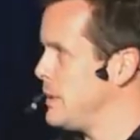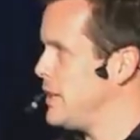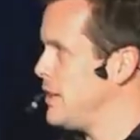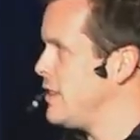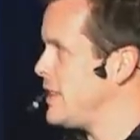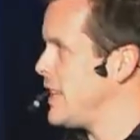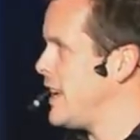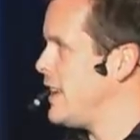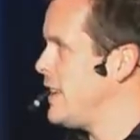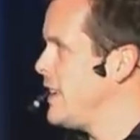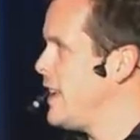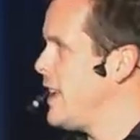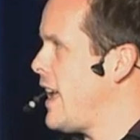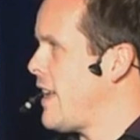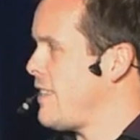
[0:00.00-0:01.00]
a bit earlier,
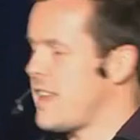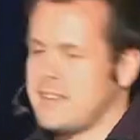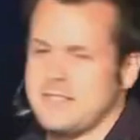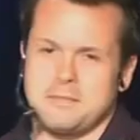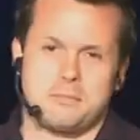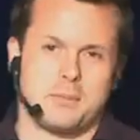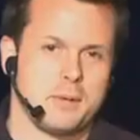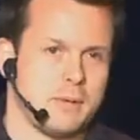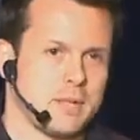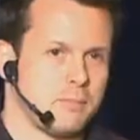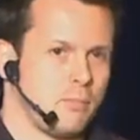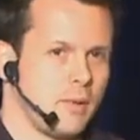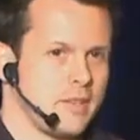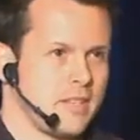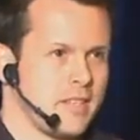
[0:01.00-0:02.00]
and that pretty much
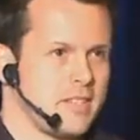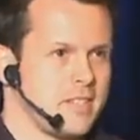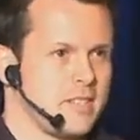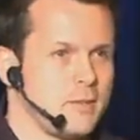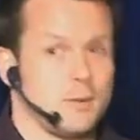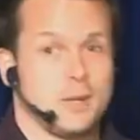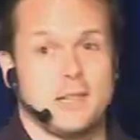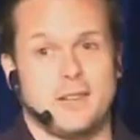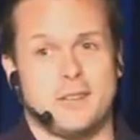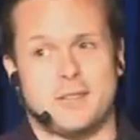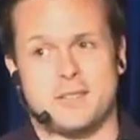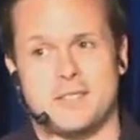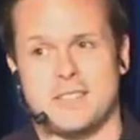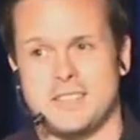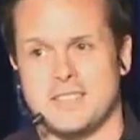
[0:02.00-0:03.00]
brings us to a
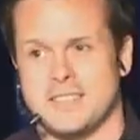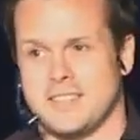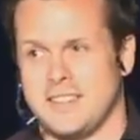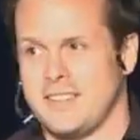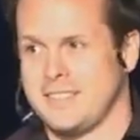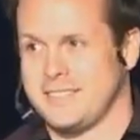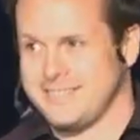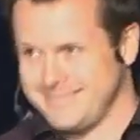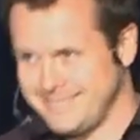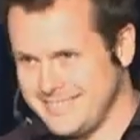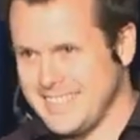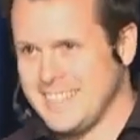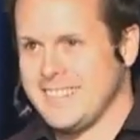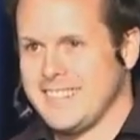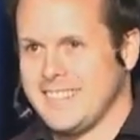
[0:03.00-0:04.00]
close. So
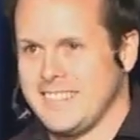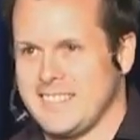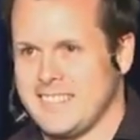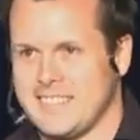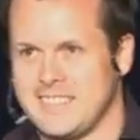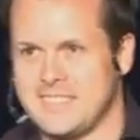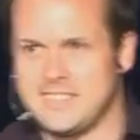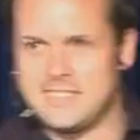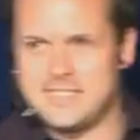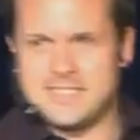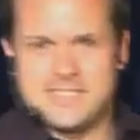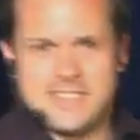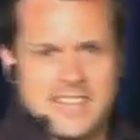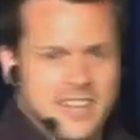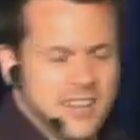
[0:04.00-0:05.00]

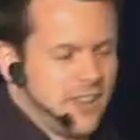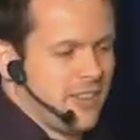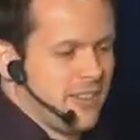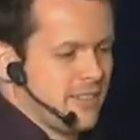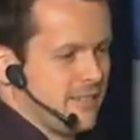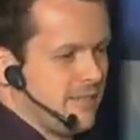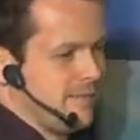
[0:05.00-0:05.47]
thank you.